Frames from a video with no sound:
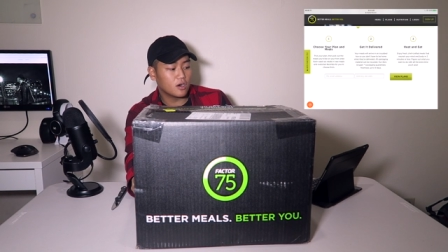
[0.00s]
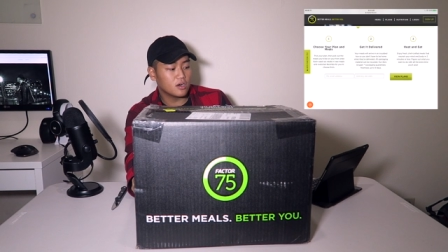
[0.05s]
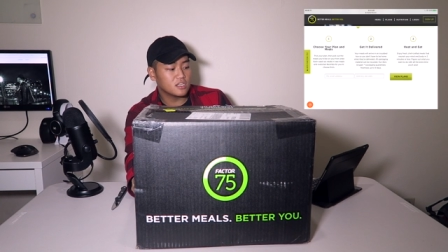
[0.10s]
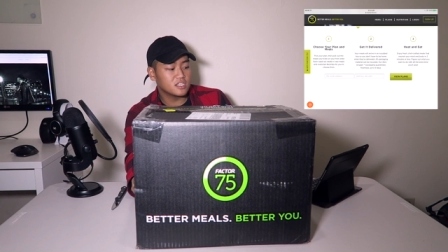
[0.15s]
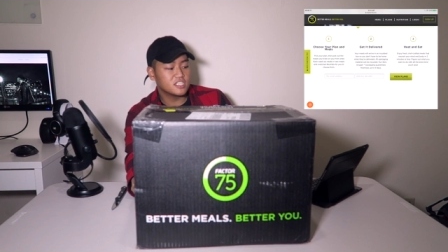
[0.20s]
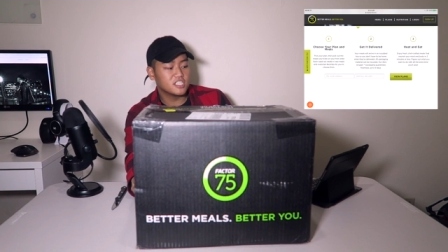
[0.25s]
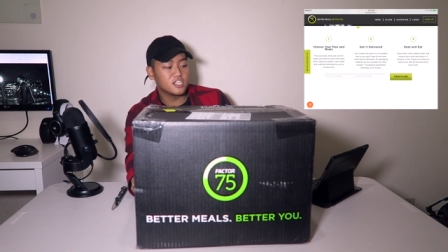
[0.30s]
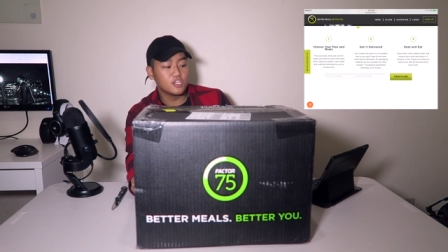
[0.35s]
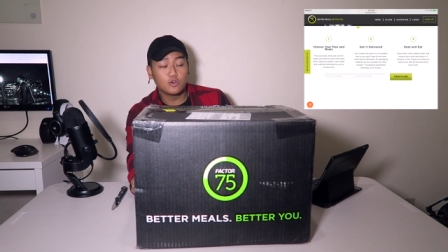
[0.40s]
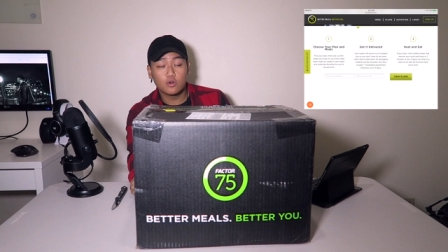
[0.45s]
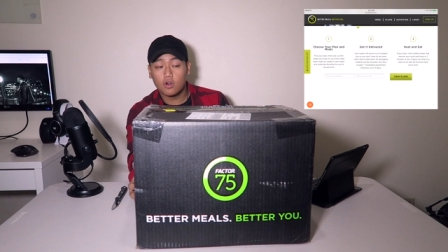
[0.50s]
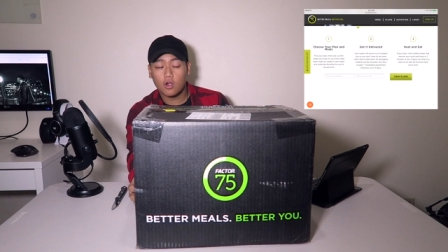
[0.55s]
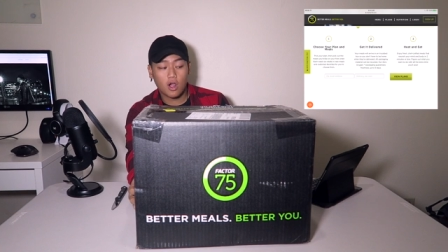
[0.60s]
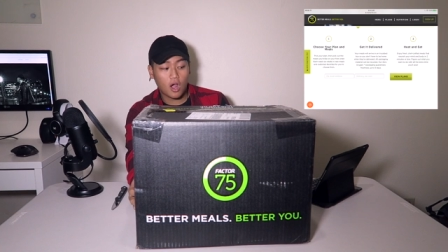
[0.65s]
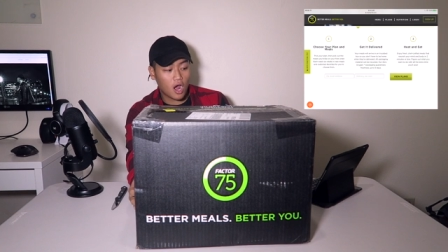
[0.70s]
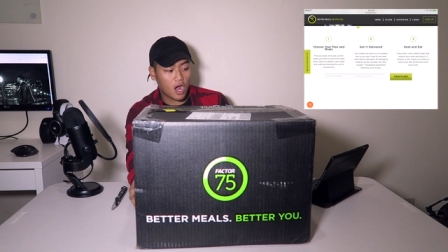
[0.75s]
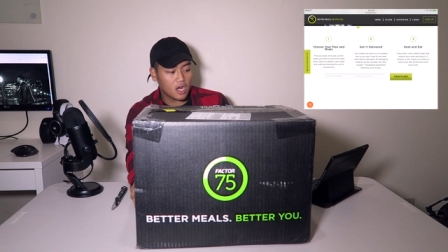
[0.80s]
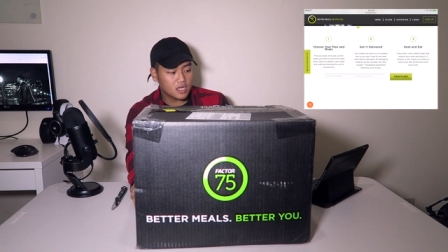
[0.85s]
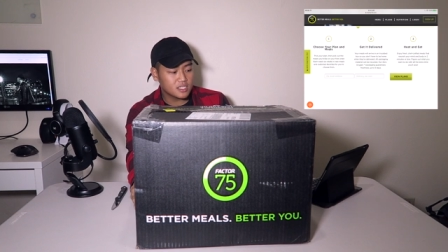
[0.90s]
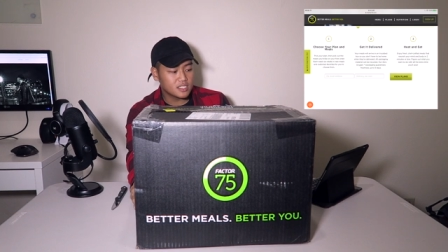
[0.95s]
Our zero
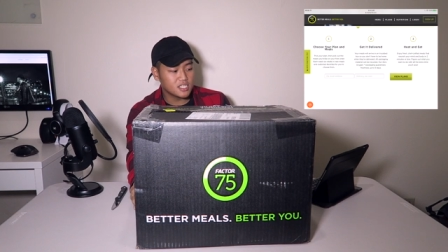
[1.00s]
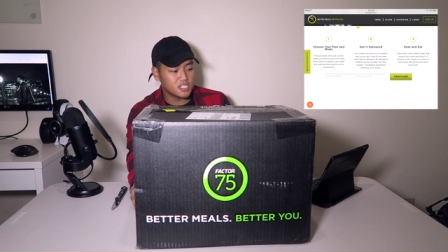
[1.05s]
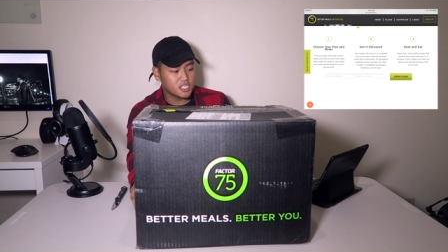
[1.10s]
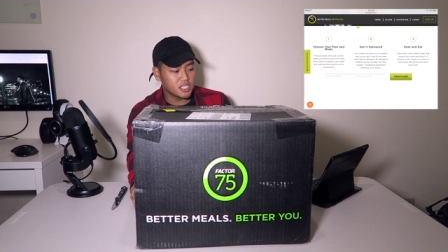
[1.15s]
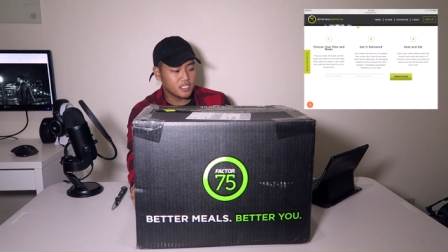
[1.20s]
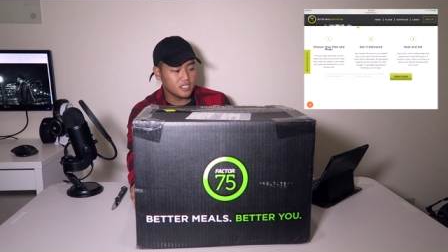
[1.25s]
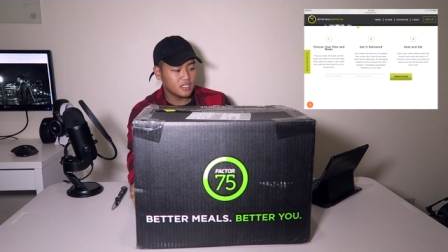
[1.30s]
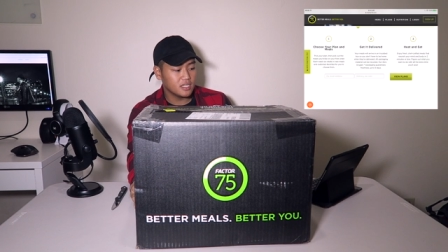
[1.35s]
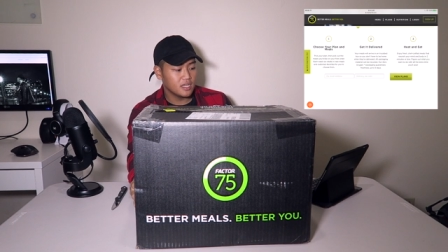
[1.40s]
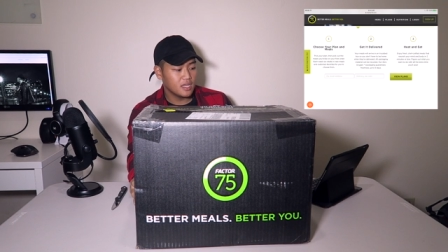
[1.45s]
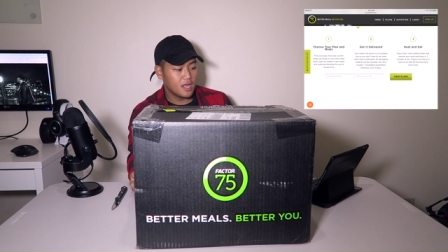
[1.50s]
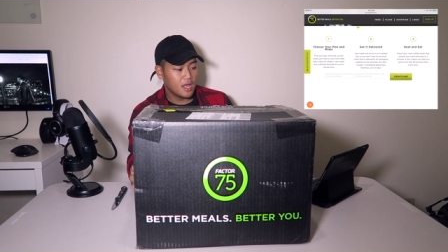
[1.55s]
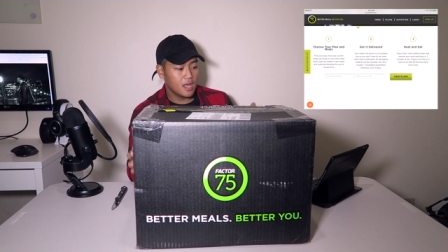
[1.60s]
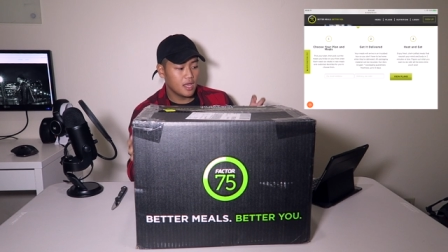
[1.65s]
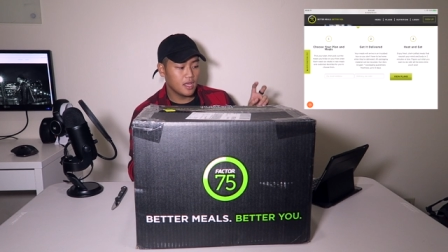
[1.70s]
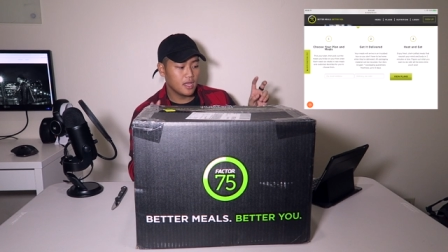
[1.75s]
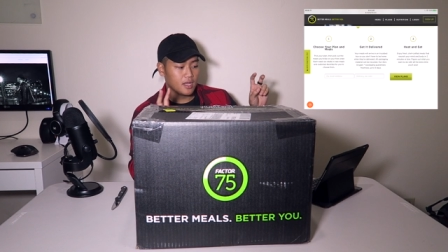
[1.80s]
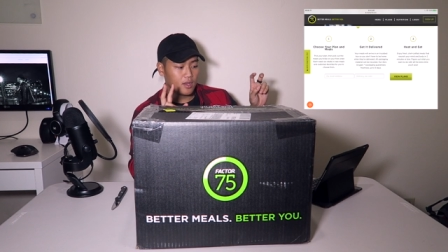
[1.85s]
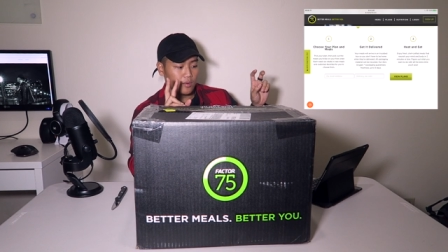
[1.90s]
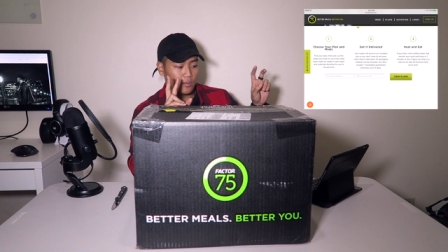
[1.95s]
oxygen
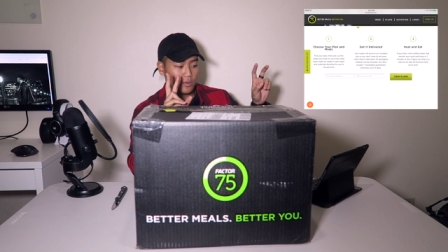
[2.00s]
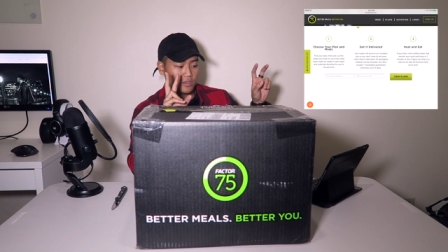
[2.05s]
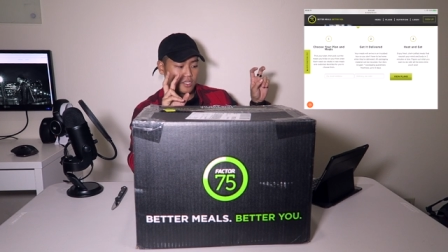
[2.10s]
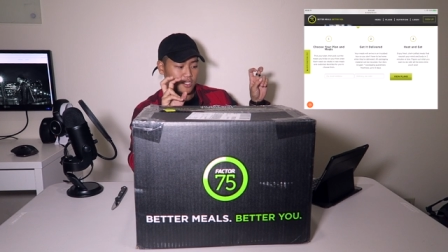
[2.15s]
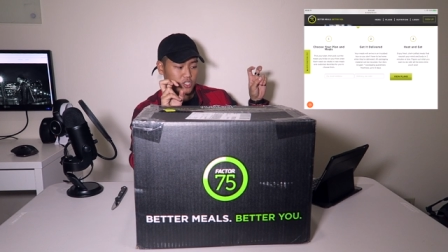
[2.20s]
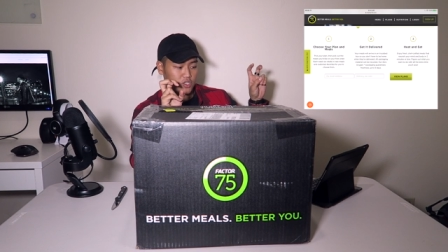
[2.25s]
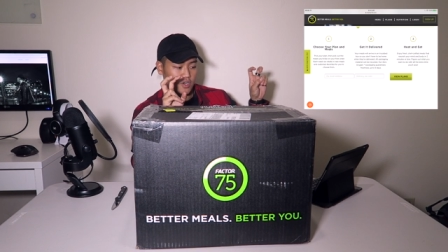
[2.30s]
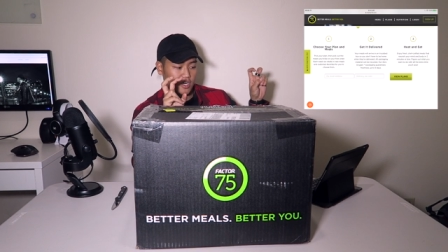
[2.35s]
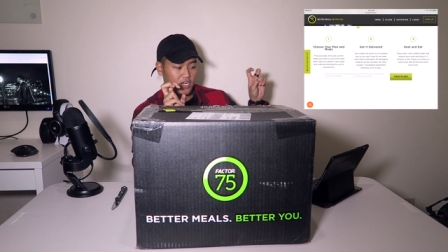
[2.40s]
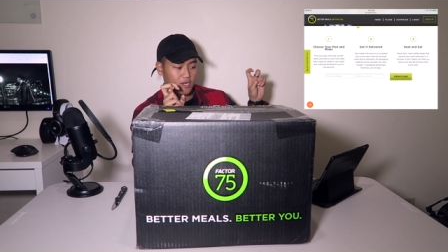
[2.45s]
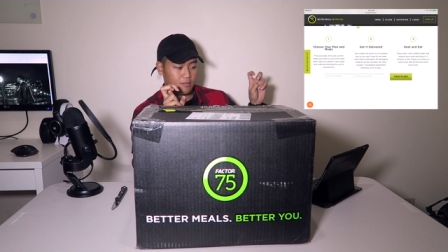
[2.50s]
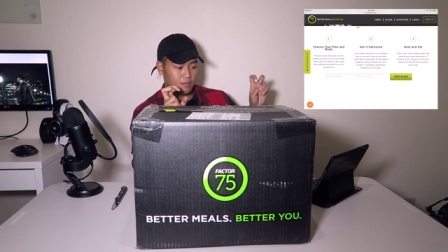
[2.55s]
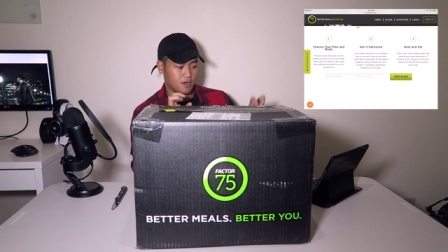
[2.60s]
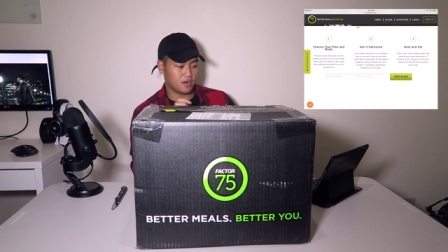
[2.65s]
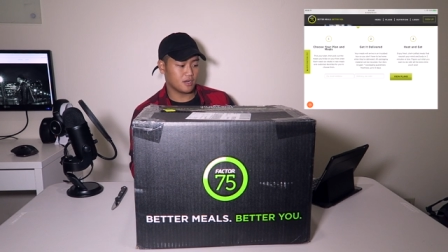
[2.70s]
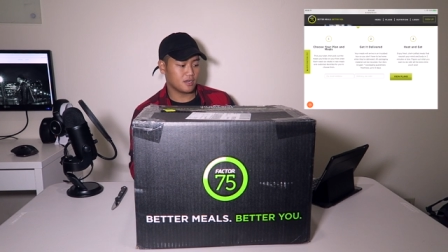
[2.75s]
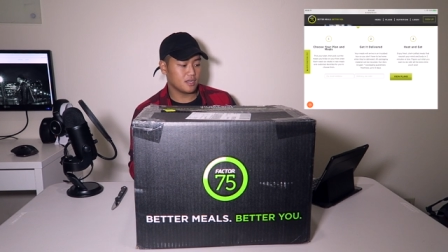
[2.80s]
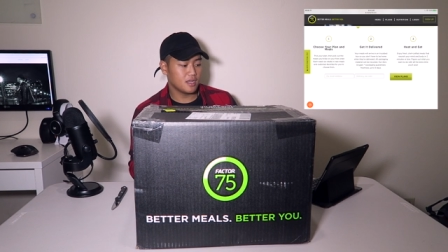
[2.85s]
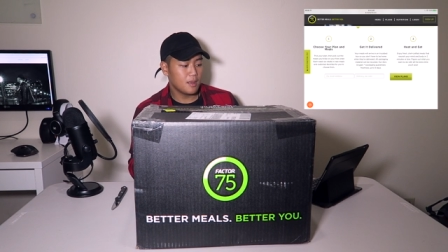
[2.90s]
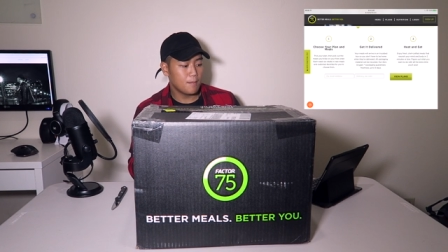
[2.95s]
with the
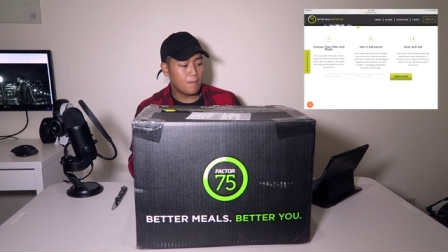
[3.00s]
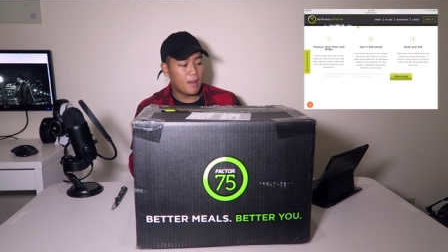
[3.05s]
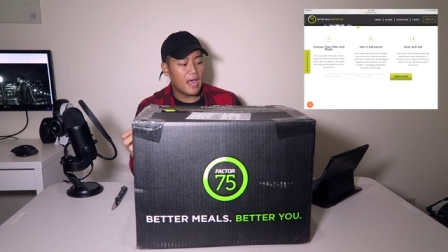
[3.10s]
trademark